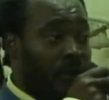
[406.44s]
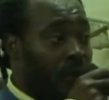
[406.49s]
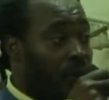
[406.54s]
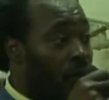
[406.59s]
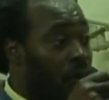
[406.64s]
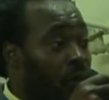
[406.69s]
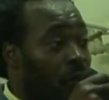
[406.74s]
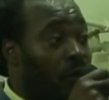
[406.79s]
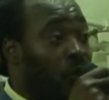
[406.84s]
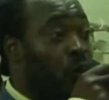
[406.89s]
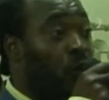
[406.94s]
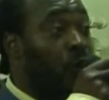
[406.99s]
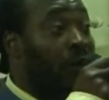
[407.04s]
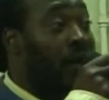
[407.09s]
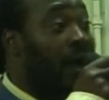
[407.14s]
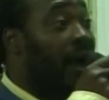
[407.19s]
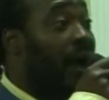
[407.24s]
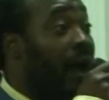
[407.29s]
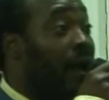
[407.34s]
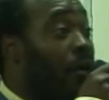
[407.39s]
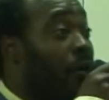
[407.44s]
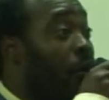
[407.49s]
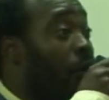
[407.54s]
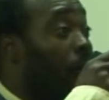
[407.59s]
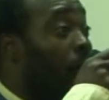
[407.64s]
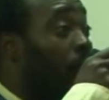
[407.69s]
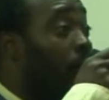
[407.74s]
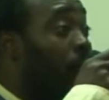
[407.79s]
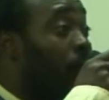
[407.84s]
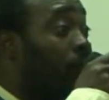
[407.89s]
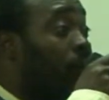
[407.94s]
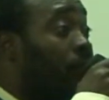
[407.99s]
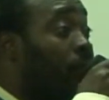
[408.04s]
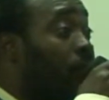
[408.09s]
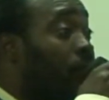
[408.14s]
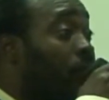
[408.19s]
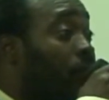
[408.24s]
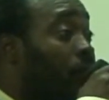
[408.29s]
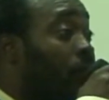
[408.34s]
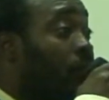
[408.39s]
You're not too young at all.
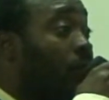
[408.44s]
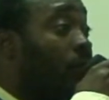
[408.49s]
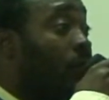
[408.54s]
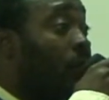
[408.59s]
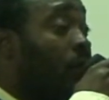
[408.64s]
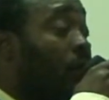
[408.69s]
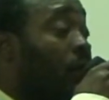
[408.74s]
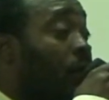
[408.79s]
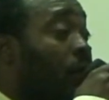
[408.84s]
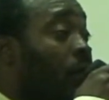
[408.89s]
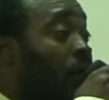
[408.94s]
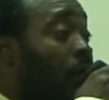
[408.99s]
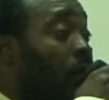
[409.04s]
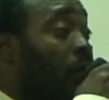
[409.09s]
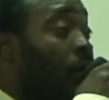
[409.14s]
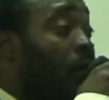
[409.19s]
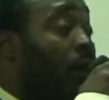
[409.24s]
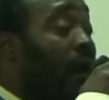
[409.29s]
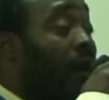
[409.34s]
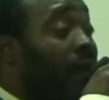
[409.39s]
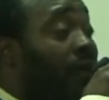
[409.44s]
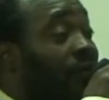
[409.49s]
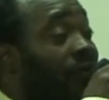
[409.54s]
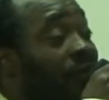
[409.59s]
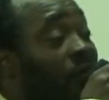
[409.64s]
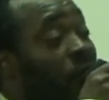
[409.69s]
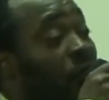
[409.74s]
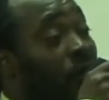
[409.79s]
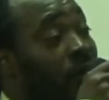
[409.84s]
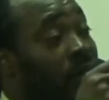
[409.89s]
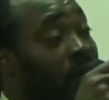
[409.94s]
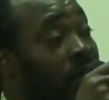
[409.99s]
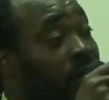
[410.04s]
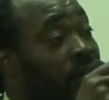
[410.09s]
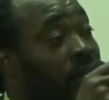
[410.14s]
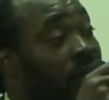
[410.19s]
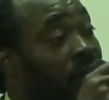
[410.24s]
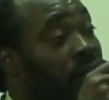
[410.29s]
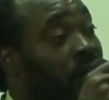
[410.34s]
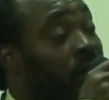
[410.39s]
You gotta
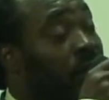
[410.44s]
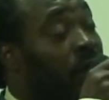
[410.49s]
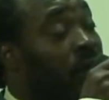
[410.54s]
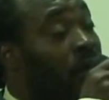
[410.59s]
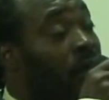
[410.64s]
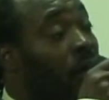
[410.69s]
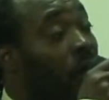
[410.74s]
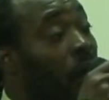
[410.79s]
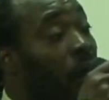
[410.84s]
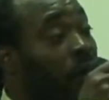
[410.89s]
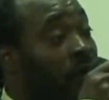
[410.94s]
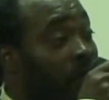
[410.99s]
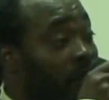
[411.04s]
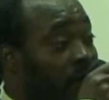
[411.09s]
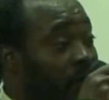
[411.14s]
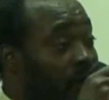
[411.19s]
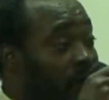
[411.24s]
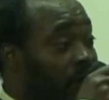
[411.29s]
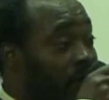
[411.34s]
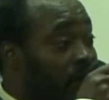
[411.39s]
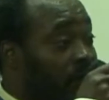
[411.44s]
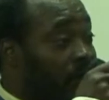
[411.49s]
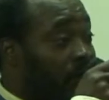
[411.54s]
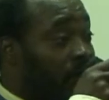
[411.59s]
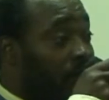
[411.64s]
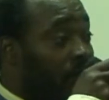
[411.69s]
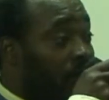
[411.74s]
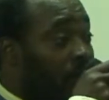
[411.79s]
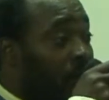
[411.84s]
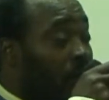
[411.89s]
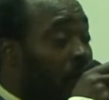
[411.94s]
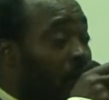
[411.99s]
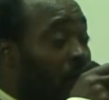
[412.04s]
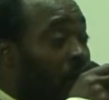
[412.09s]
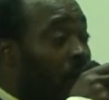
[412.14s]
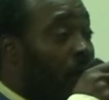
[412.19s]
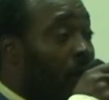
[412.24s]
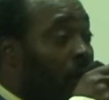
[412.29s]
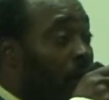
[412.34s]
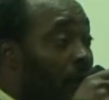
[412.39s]
influence others.
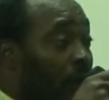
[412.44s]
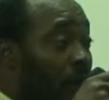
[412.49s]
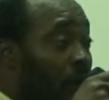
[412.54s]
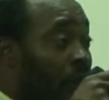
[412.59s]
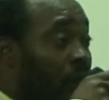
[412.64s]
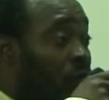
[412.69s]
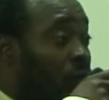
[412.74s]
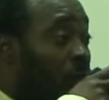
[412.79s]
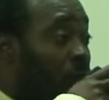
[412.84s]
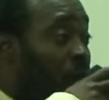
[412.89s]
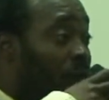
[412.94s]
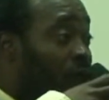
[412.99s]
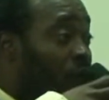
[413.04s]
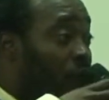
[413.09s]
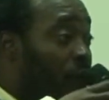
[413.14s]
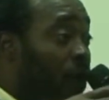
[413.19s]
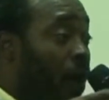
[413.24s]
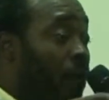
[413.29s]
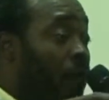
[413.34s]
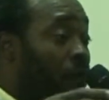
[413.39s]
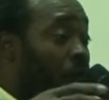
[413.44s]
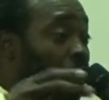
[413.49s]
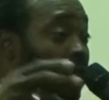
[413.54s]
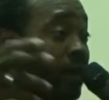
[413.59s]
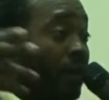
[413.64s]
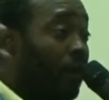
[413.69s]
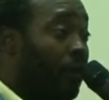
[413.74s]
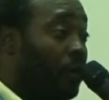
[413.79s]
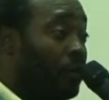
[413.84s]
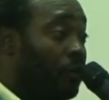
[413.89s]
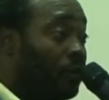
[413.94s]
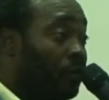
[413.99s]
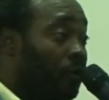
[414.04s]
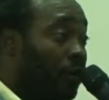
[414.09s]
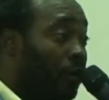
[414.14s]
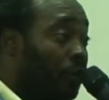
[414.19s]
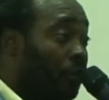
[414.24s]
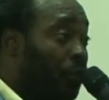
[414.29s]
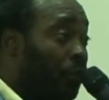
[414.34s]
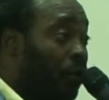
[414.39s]
I mean, some of you probably waiting when you
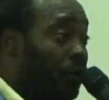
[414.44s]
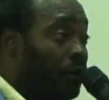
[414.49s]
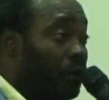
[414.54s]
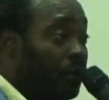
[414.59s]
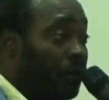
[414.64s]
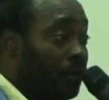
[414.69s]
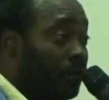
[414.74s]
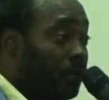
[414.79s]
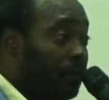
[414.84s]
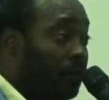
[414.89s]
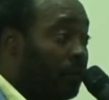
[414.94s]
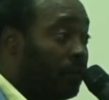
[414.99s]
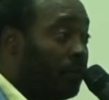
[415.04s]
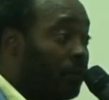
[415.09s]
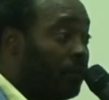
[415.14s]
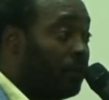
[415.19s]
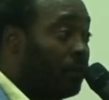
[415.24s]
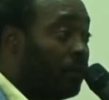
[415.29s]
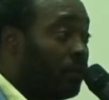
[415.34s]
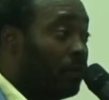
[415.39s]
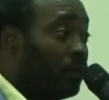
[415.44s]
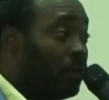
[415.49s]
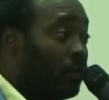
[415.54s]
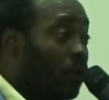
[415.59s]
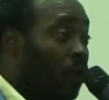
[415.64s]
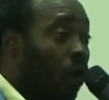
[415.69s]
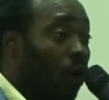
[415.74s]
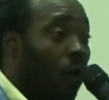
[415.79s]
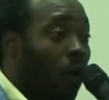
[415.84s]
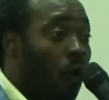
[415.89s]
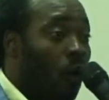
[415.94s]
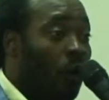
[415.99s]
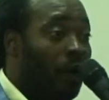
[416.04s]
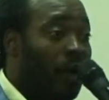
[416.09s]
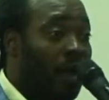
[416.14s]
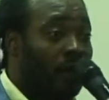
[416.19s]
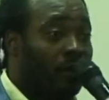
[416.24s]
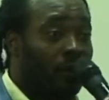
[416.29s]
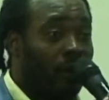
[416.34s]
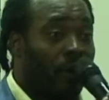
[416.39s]
turn 30, or when
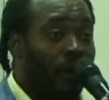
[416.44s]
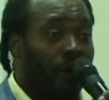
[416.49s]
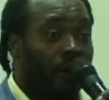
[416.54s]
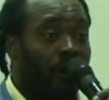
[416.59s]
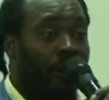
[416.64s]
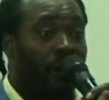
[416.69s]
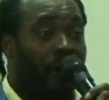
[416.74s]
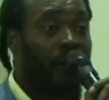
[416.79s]
I turn